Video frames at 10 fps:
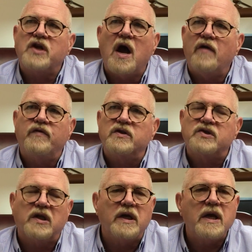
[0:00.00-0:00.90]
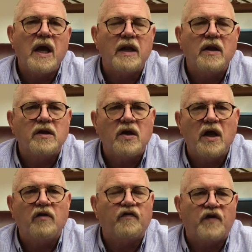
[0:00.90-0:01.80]
obviously, and the
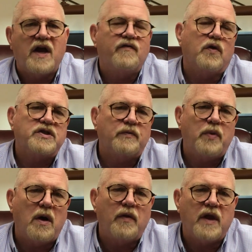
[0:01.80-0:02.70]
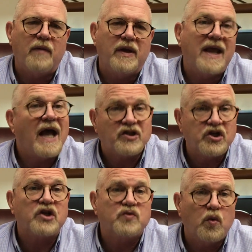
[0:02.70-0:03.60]
king's favor is upon them, and that
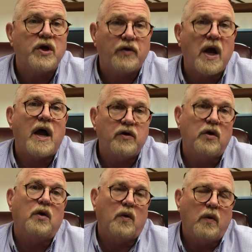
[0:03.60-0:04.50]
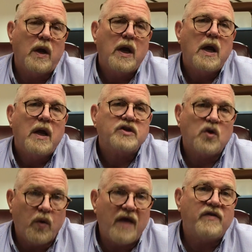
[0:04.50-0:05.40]
just will not do.
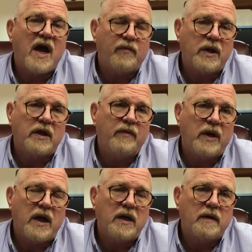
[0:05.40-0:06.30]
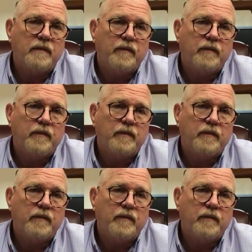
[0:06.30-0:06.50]
So they've got to be eliminated.